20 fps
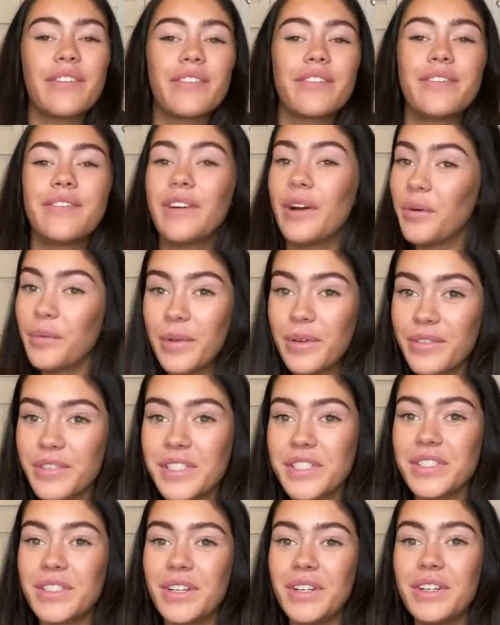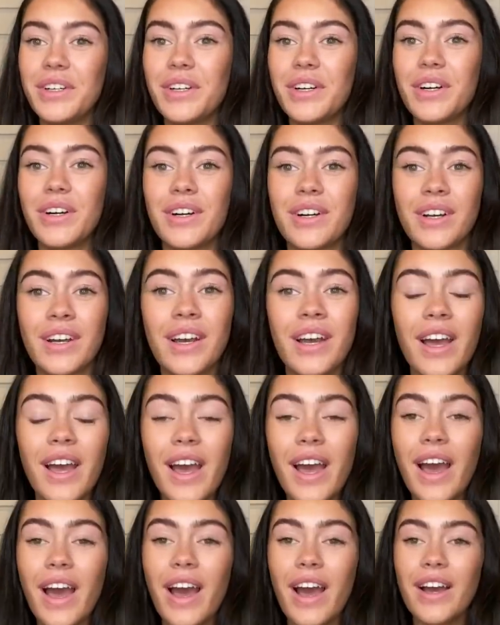film it for so long
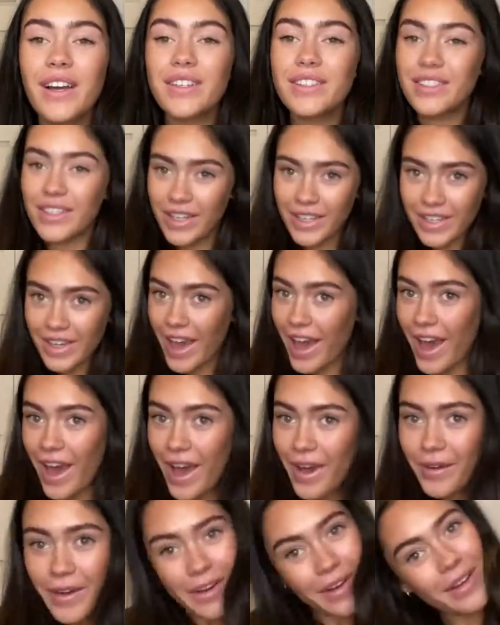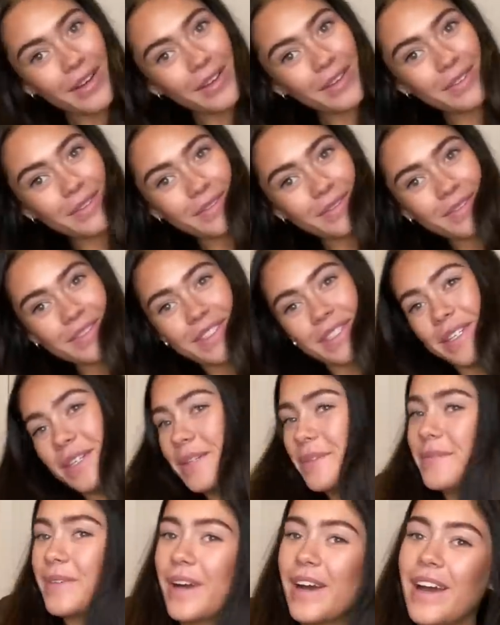so yeah welcome to
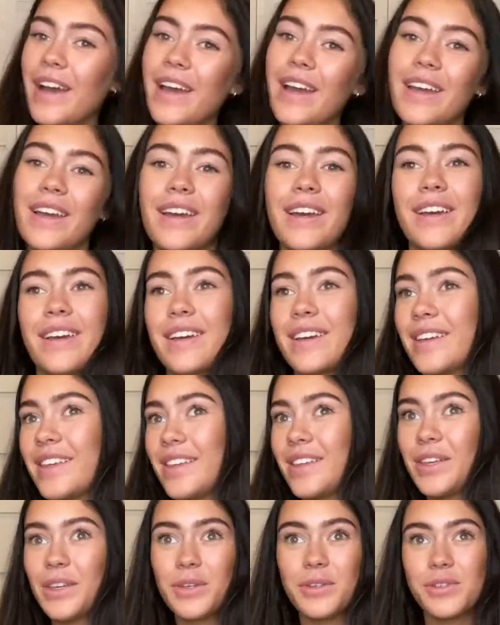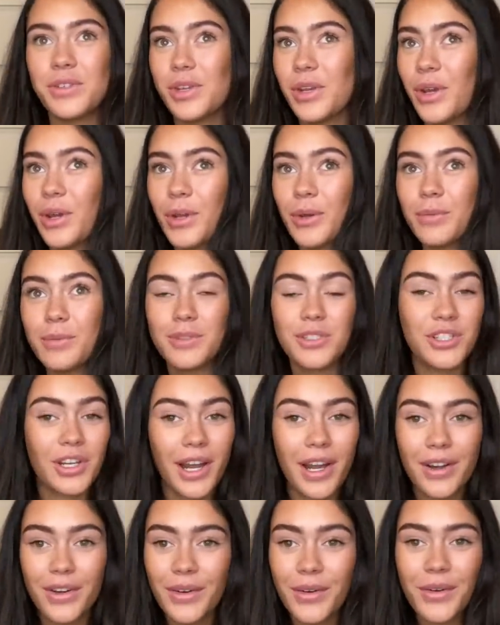my youtube
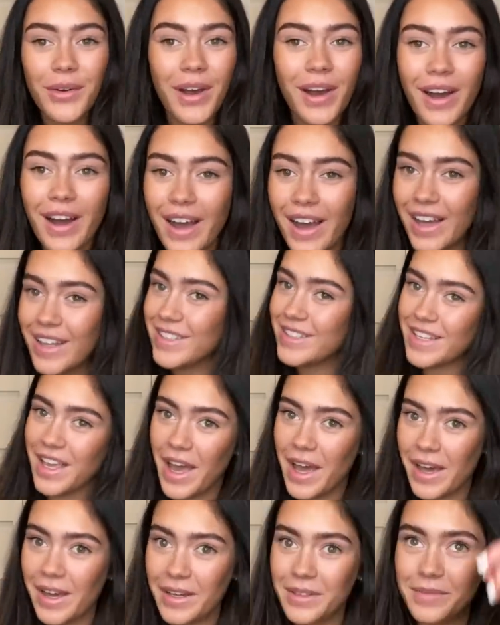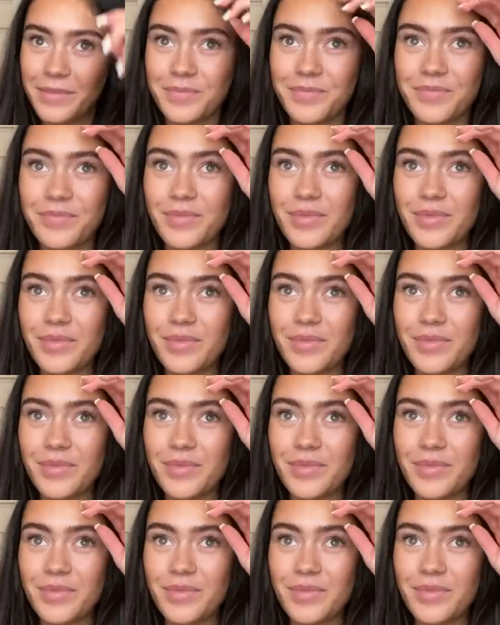channel guys um